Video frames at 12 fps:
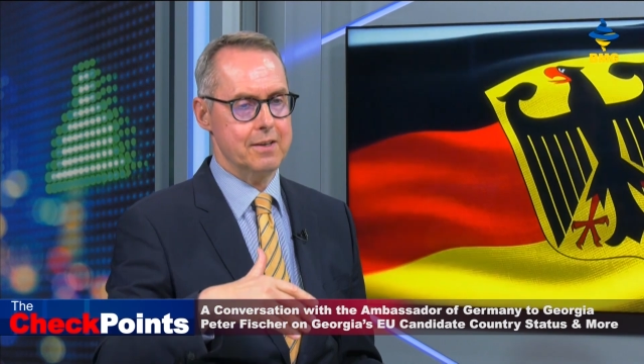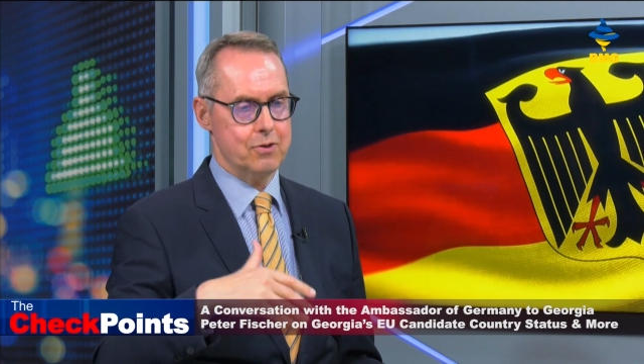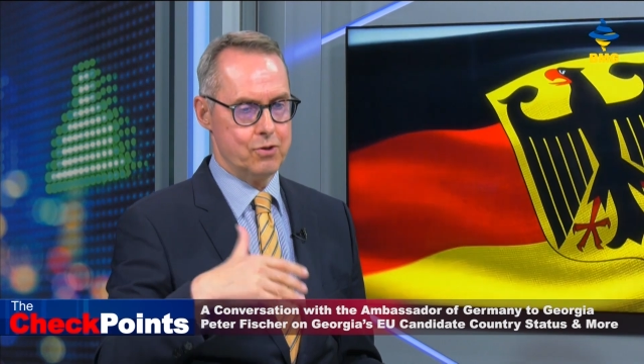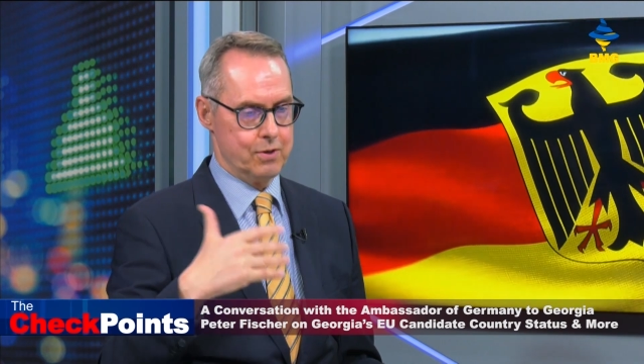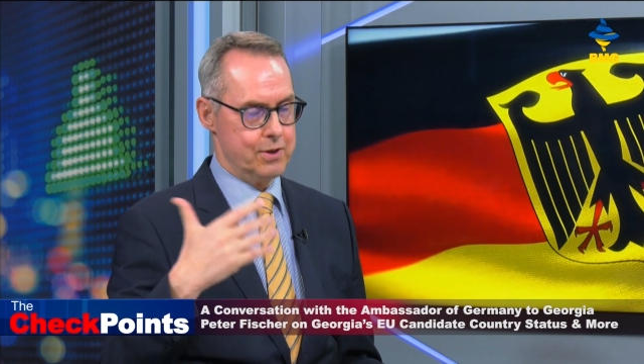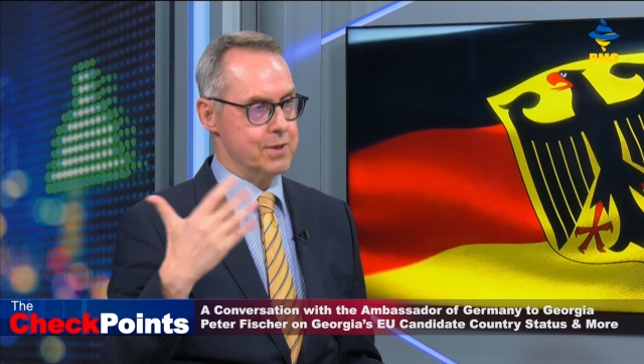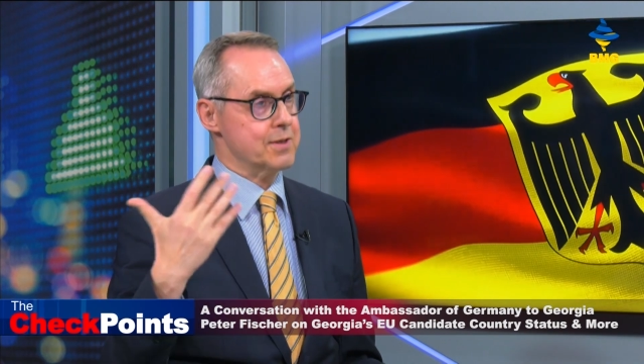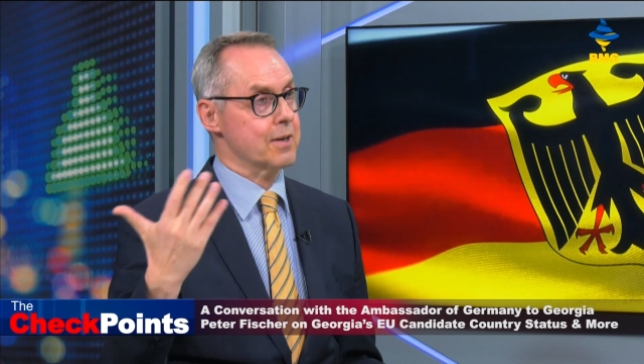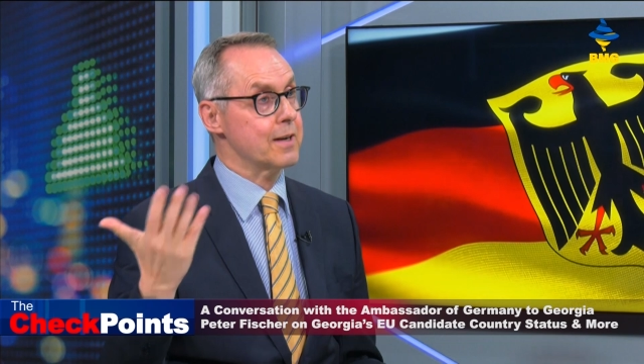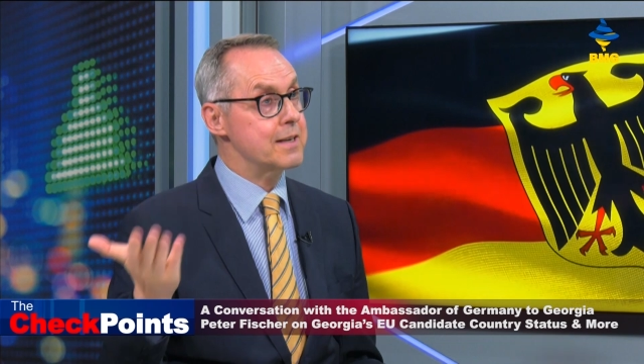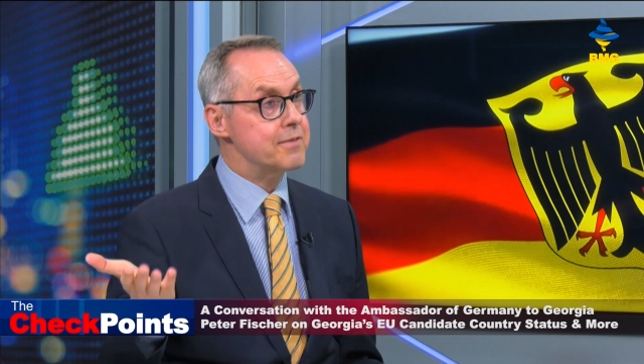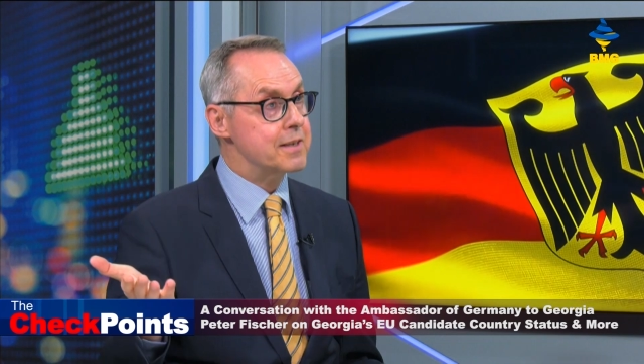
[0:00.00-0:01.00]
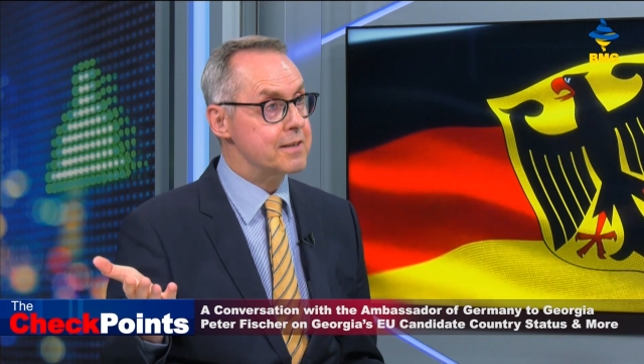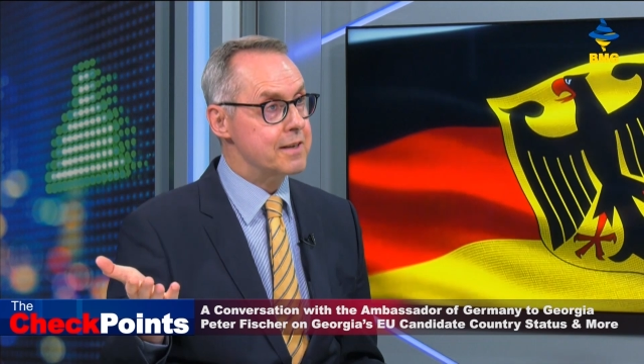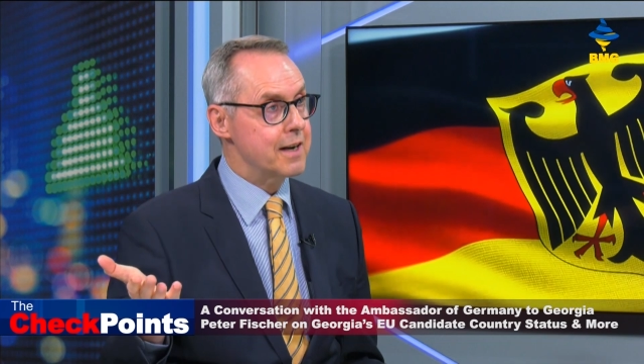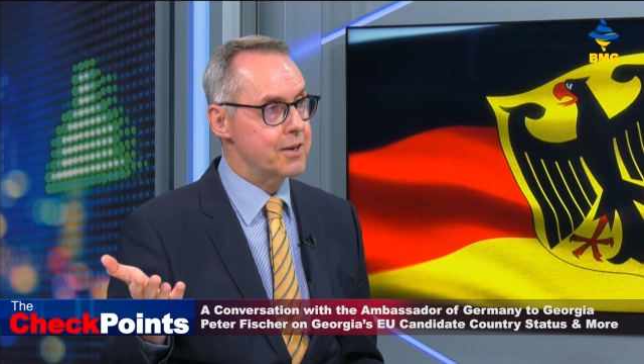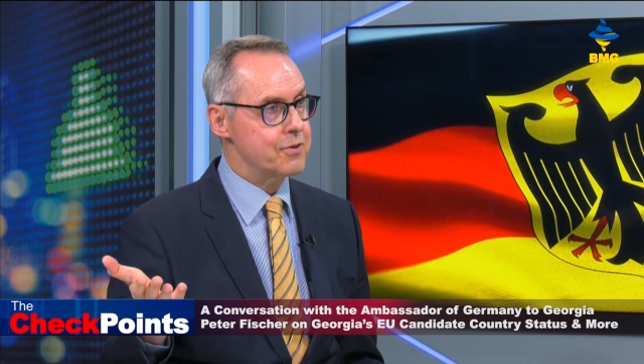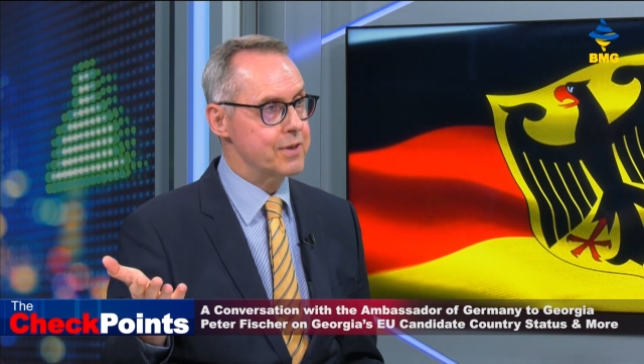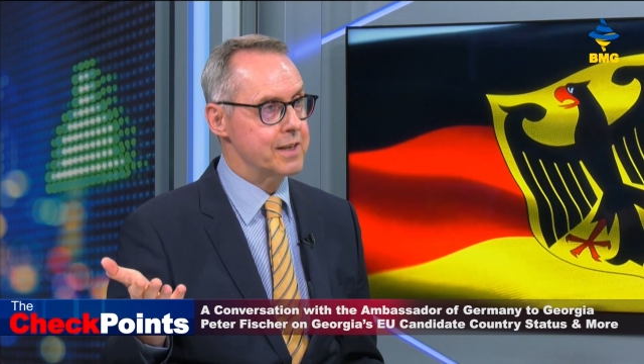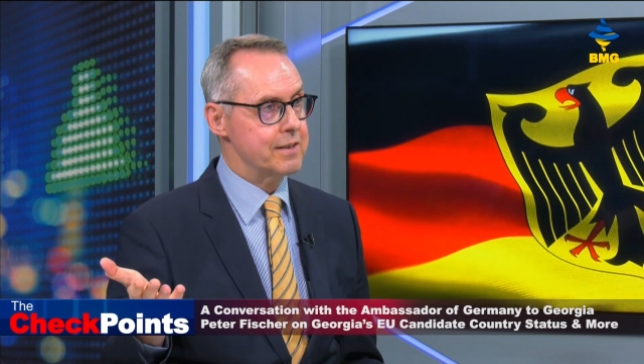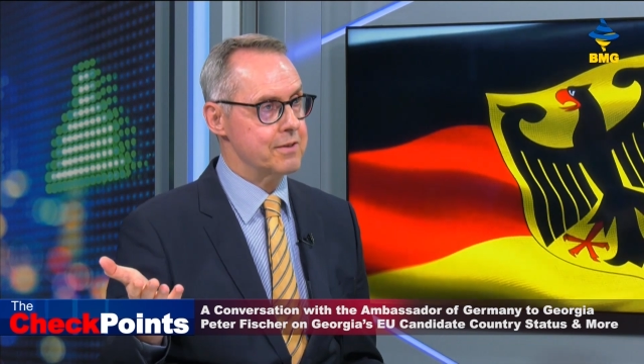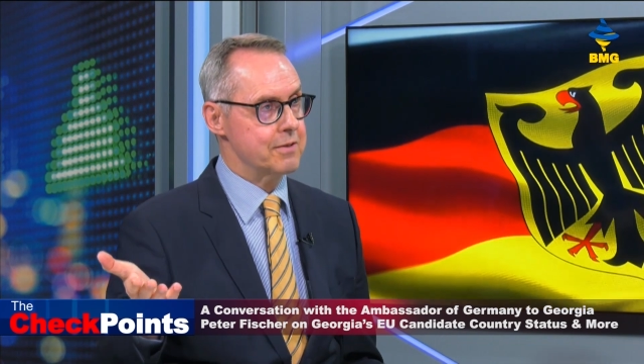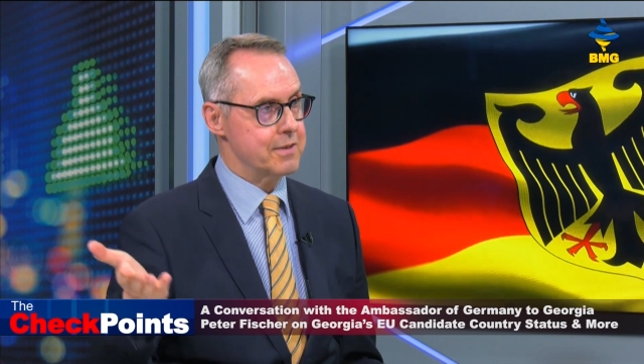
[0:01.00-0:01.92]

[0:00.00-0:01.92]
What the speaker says: Georgians are leaving the country to